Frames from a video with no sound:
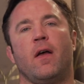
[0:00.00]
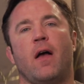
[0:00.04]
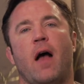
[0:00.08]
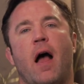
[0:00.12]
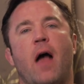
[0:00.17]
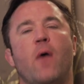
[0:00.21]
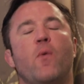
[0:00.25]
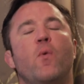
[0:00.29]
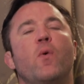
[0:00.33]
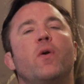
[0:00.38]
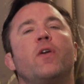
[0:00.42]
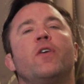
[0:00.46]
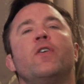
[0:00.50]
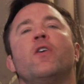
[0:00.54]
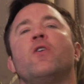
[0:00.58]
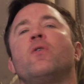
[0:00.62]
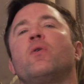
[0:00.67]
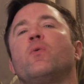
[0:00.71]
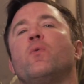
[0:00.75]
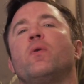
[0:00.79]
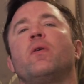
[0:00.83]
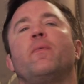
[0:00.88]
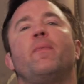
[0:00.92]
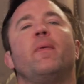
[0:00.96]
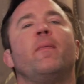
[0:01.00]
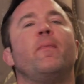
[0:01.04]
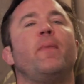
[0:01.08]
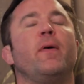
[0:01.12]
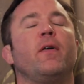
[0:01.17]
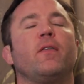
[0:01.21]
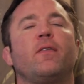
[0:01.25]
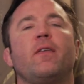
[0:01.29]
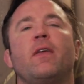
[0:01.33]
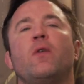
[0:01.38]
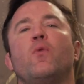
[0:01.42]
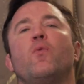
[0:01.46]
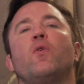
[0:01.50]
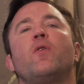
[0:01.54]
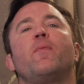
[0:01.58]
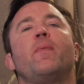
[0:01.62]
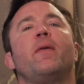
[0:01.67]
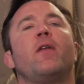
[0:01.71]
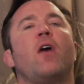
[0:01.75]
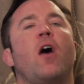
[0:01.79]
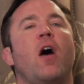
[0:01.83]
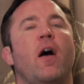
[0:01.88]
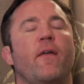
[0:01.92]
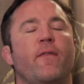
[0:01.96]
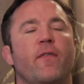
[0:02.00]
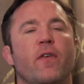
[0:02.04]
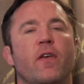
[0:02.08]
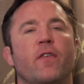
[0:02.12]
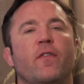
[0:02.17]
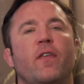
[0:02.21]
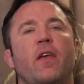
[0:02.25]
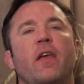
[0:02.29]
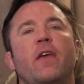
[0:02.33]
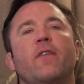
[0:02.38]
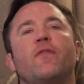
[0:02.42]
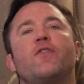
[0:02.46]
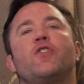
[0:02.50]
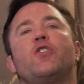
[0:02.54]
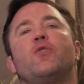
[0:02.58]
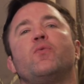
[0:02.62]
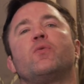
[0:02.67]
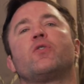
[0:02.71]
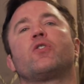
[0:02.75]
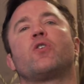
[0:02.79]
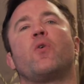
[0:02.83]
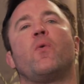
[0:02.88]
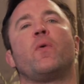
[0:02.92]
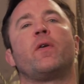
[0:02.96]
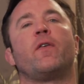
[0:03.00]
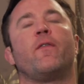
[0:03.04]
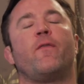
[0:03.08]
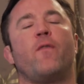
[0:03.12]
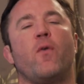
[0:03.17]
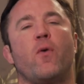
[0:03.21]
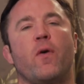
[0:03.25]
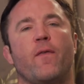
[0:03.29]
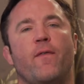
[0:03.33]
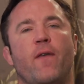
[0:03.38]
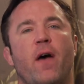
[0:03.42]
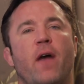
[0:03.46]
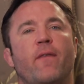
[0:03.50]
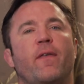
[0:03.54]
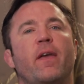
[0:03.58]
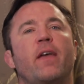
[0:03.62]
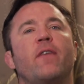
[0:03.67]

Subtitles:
I would have known it would have been built in. It would have been obvious if she was going to 45,